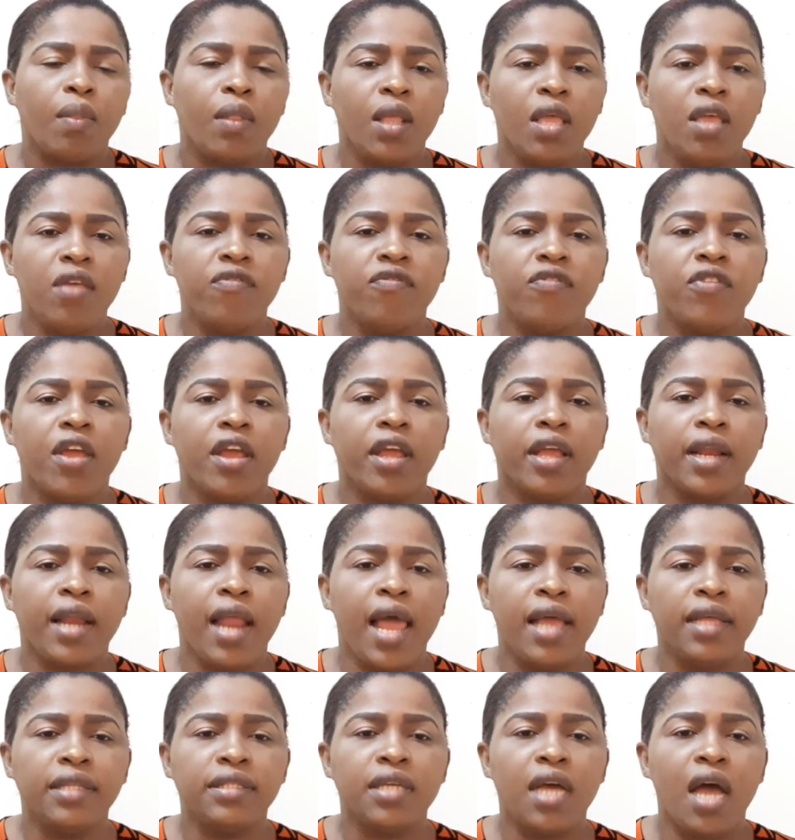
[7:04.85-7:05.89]
If your
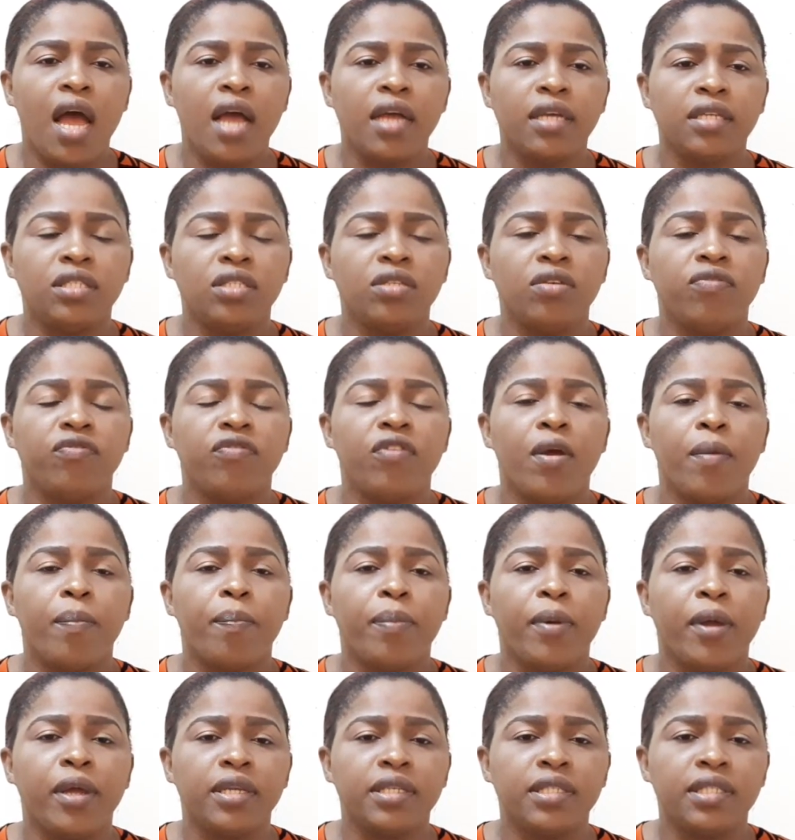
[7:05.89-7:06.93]
client asks you for
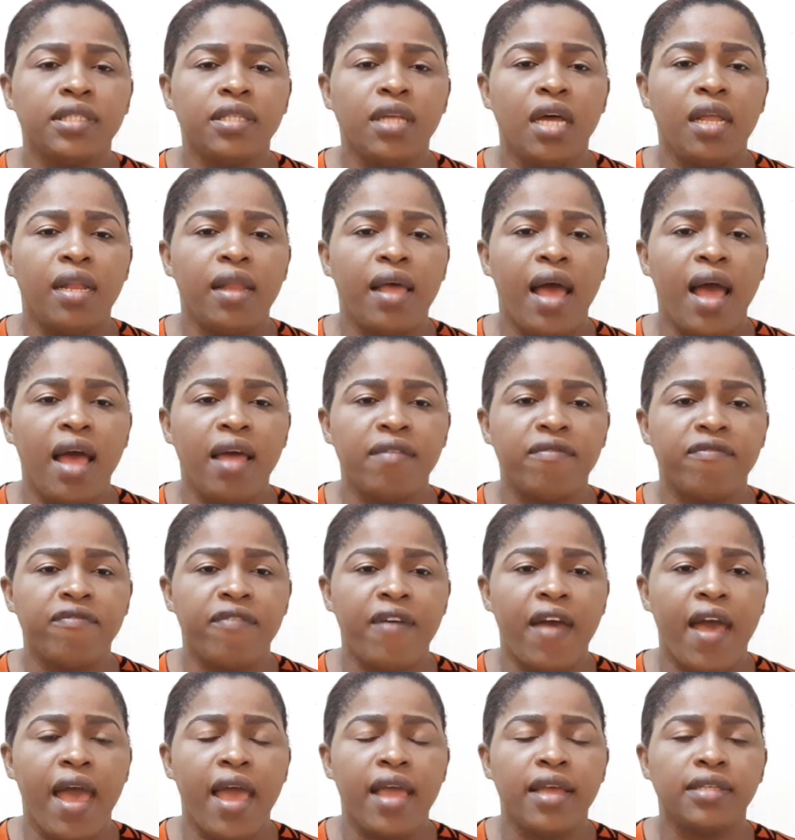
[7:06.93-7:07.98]
personal
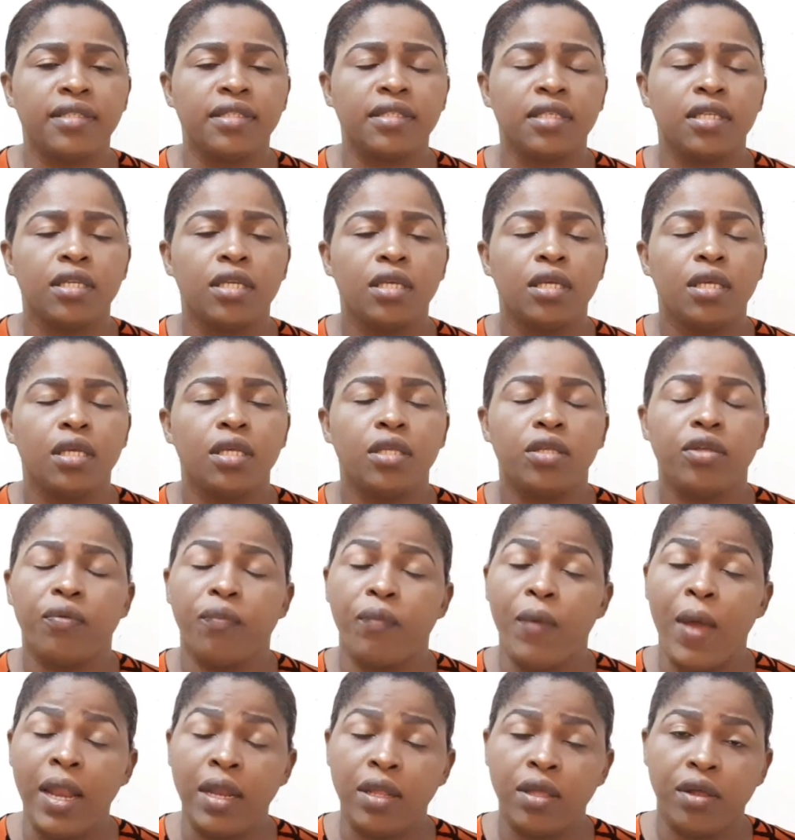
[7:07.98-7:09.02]
advice,
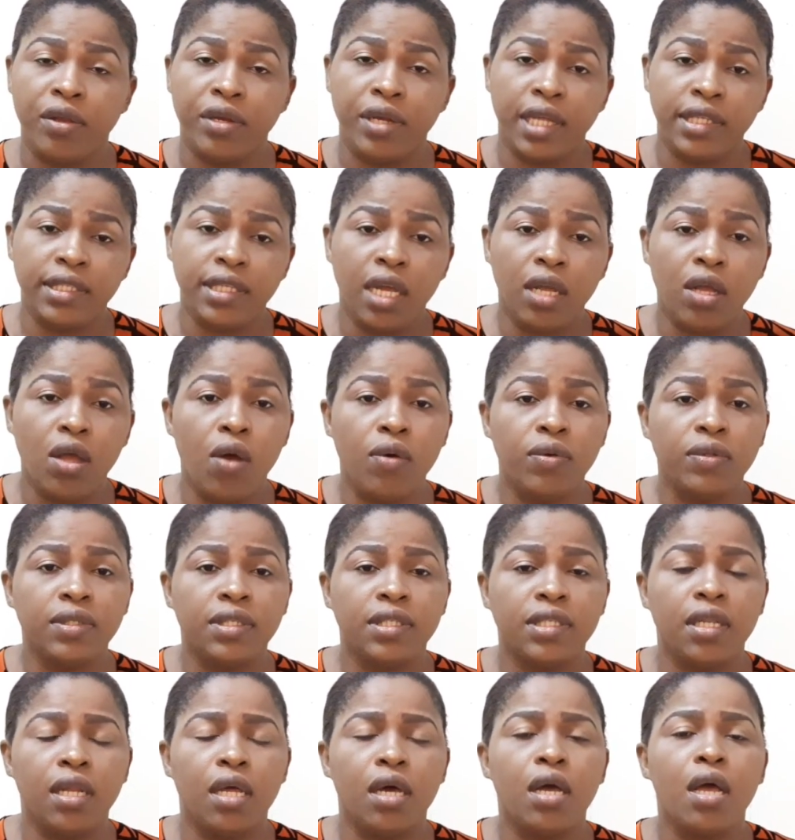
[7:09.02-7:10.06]
well, you're not a
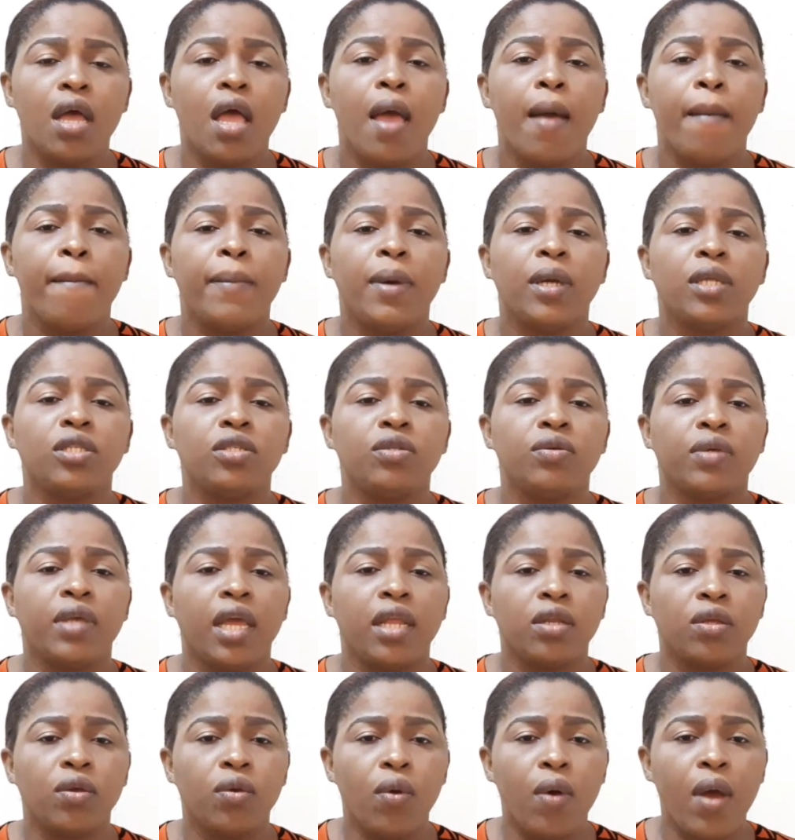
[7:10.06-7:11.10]
counselor, but you
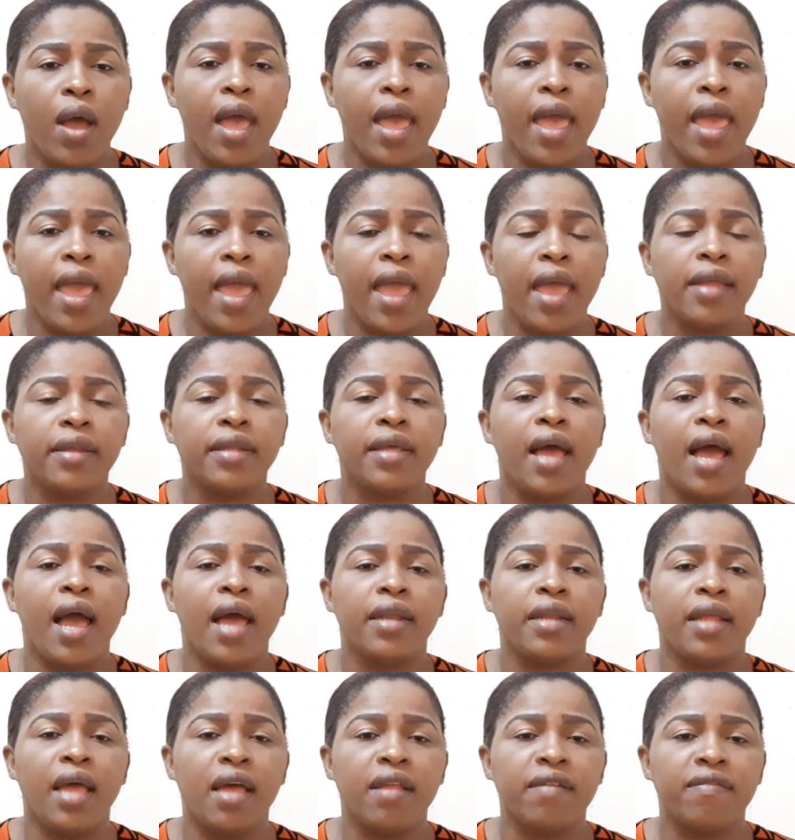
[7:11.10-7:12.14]
can go ahead
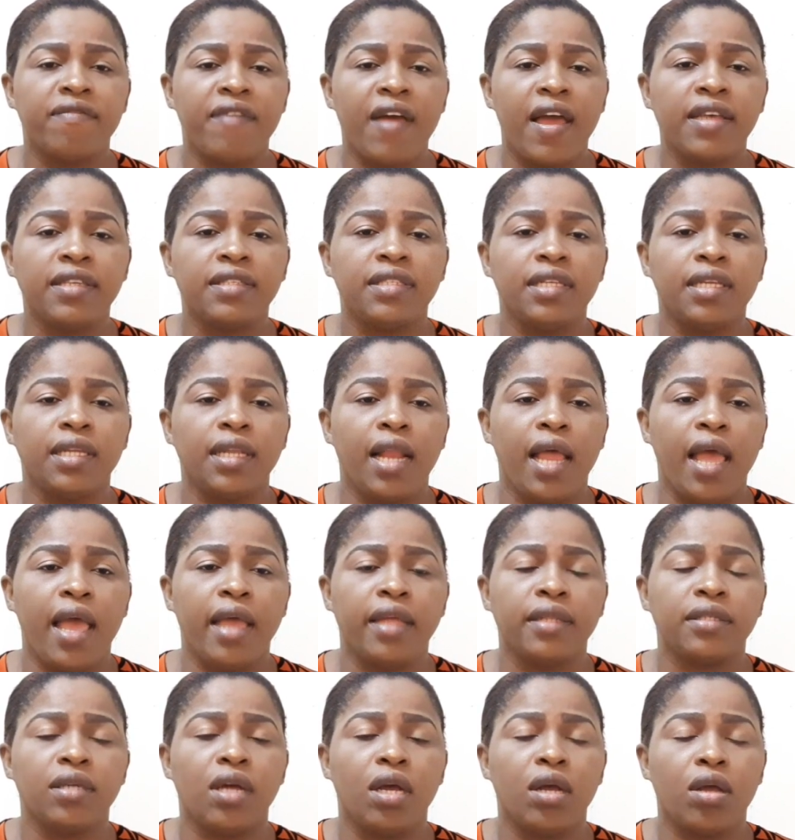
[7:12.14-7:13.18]
and advise the
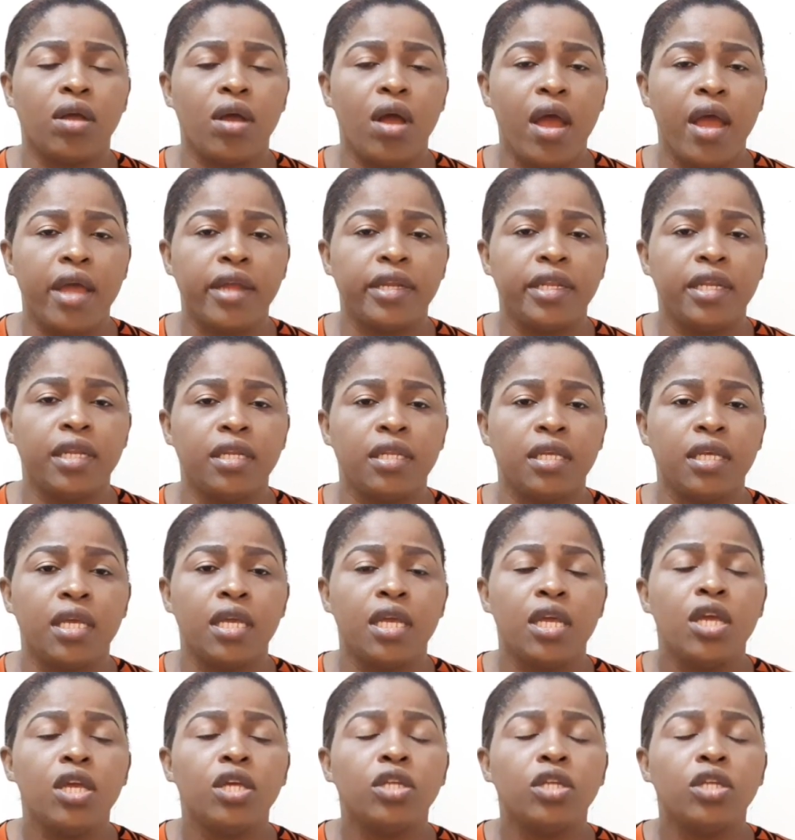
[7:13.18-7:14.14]
client accordingly.